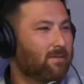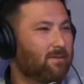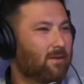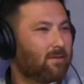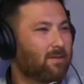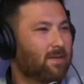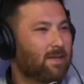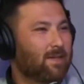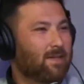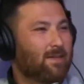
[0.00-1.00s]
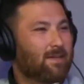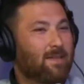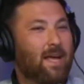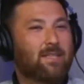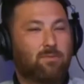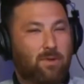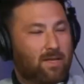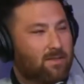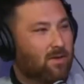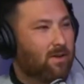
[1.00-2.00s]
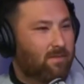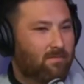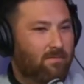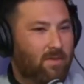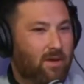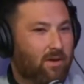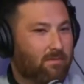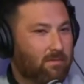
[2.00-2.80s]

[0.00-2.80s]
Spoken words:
So that's when I started figuring,